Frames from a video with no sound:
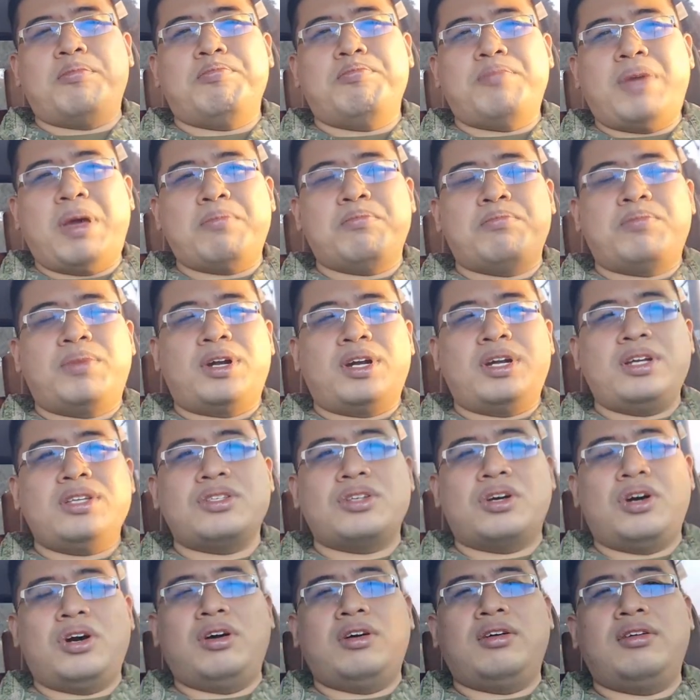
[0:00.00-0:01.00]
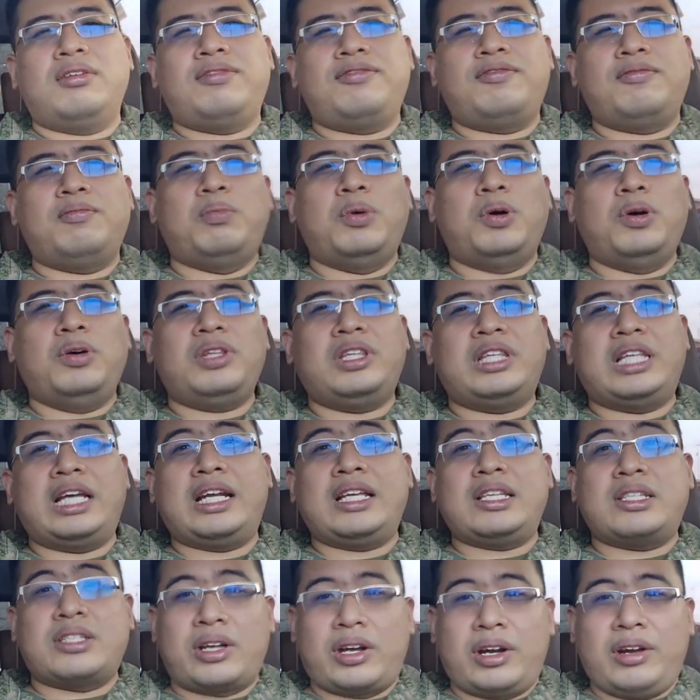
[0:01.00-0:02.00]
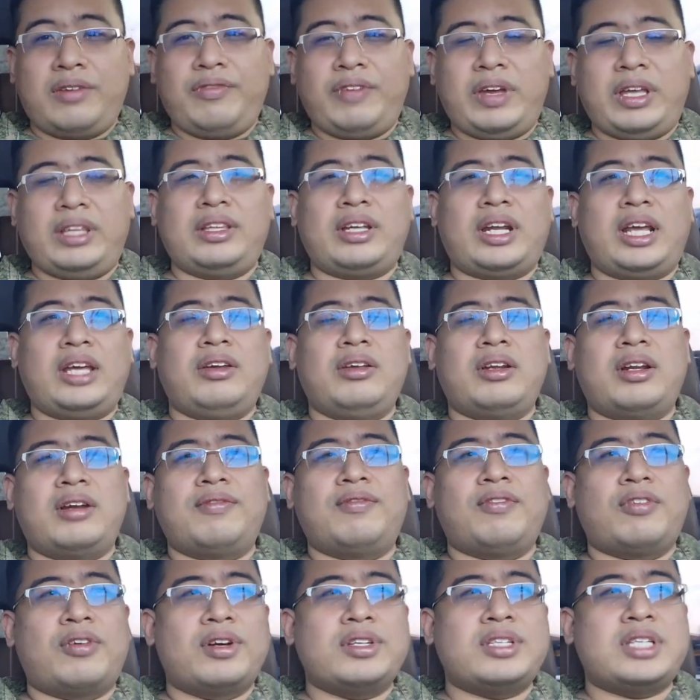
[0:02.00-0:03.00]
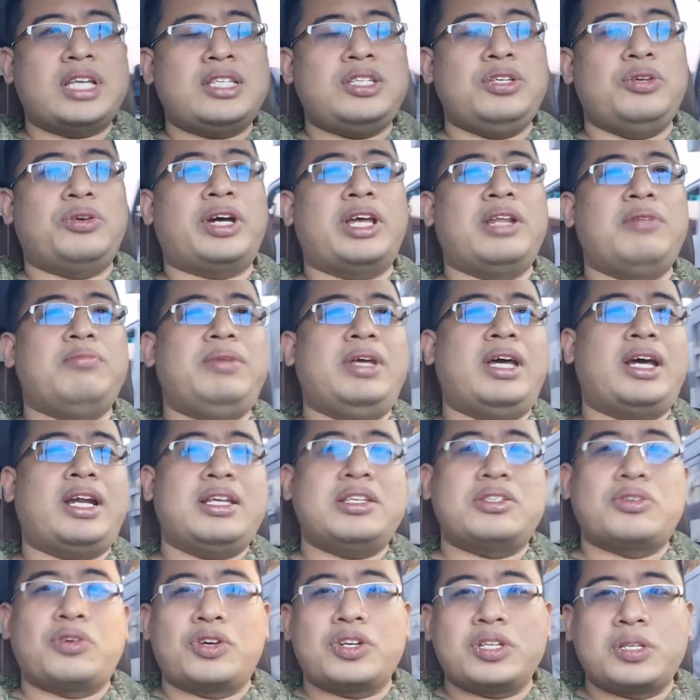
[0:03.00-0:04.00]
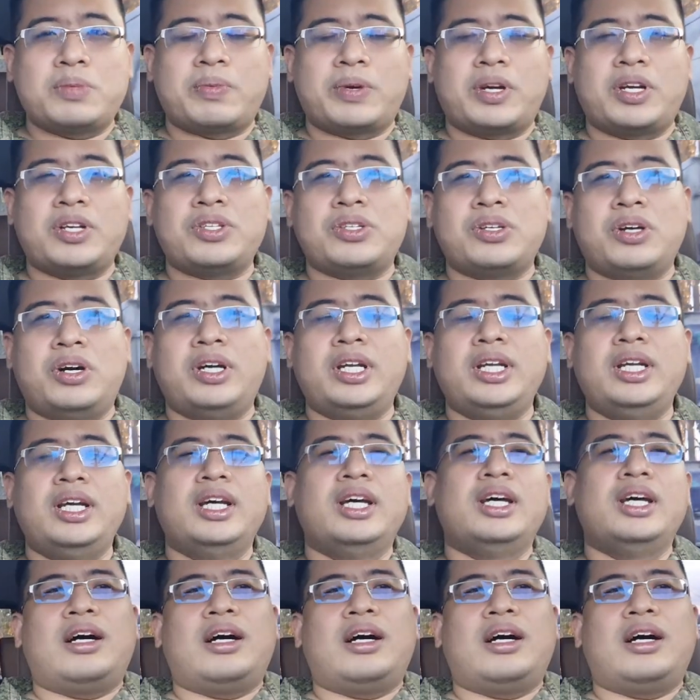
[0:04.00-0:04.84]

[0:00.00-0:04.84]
members of both the reserve and regular forces. You can be a resource person.